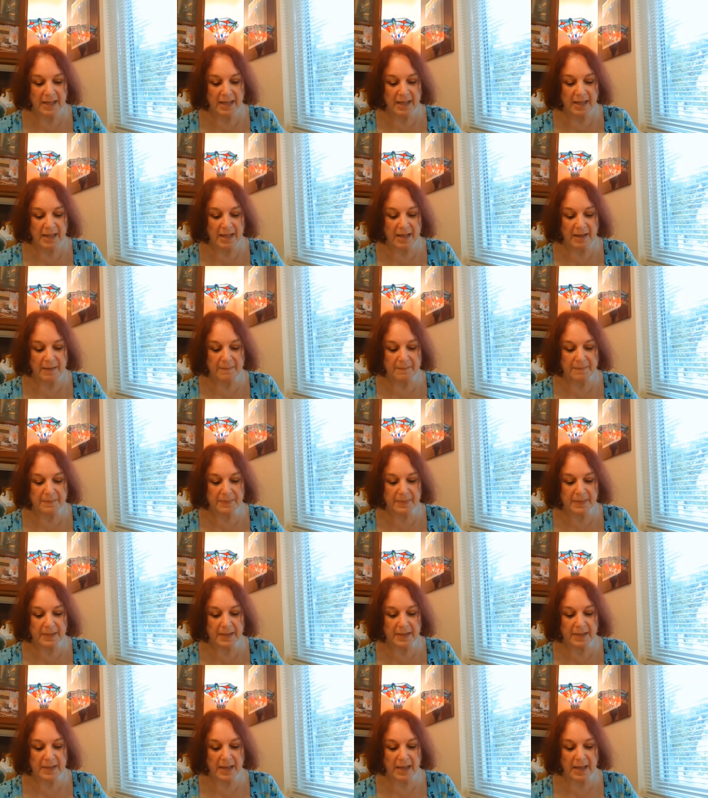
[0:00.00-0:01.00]
um,
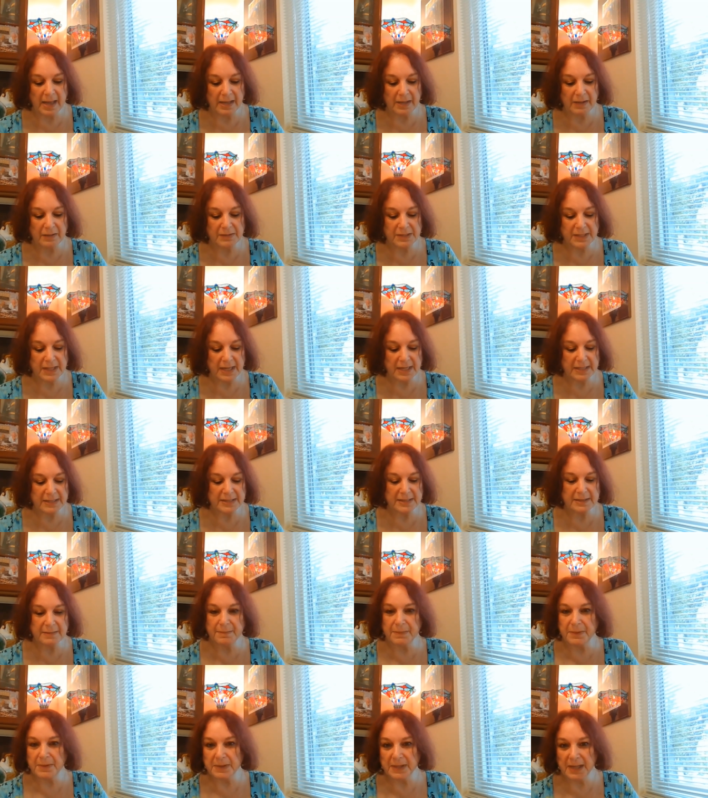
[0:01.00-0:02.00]
I use a
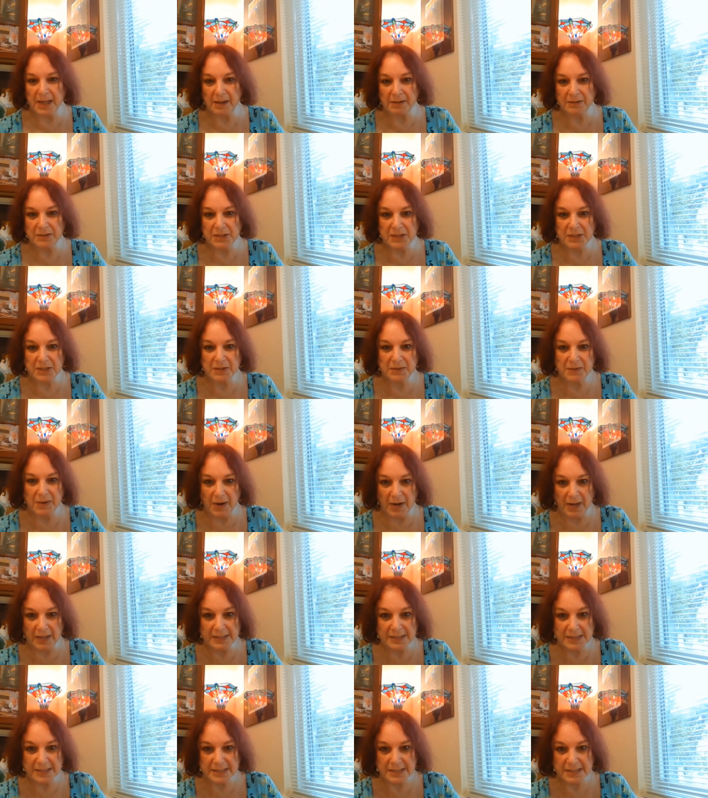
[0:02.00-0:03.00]
simple Celtic
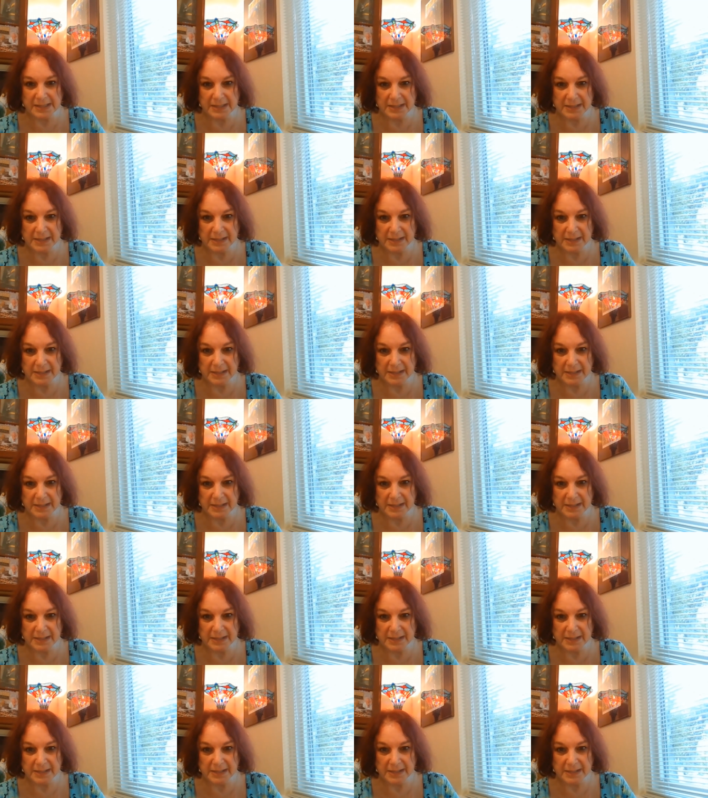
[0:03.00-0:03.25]
cross.